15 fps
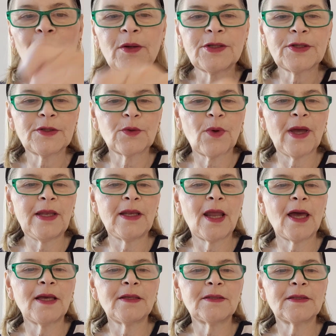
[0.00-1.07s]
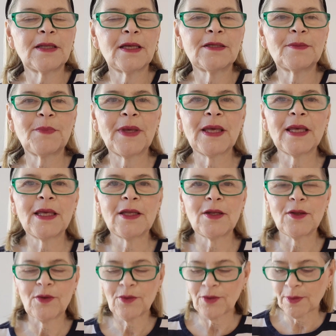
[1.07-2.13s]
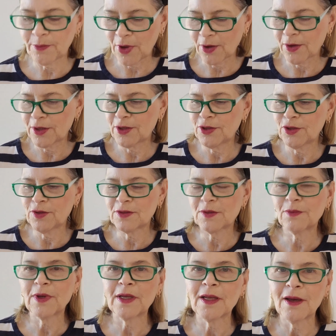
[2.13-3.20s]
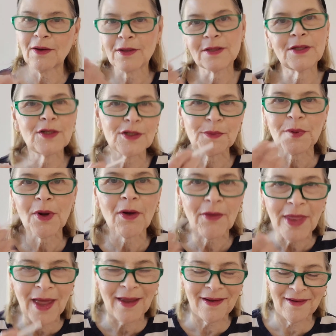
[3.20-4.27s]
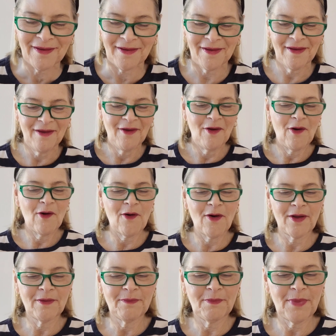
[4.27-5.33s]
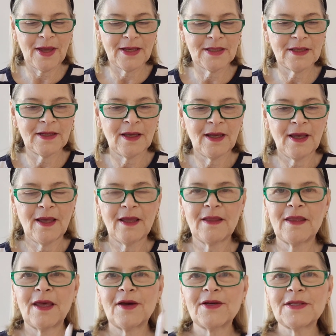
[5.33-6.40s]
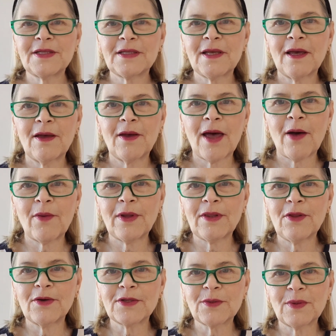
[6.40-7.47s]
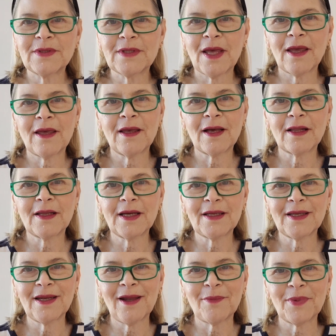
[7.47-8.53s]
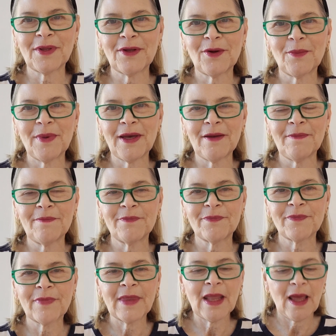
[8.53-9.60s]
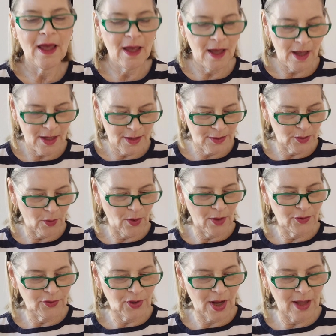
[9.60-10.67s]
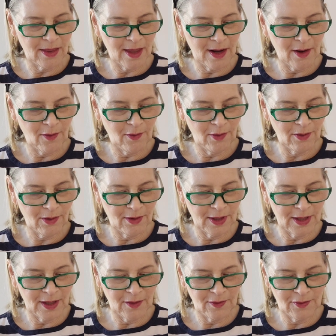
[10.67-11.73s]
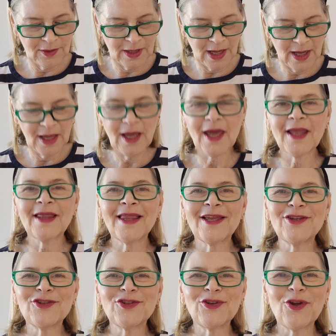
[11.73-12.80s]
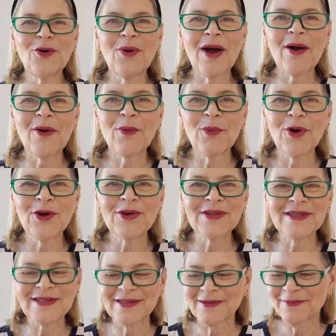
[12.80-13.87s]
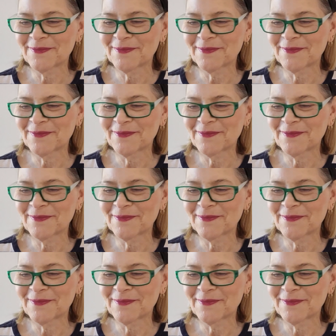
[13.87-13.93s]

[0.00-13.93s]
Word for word: which is quite nice. Nice pinky nude. I'm not going to use it right now because I just put all that on, but there's how it looks once I clicked it up a little bit. So I'll try that out on another day and let you know how it works.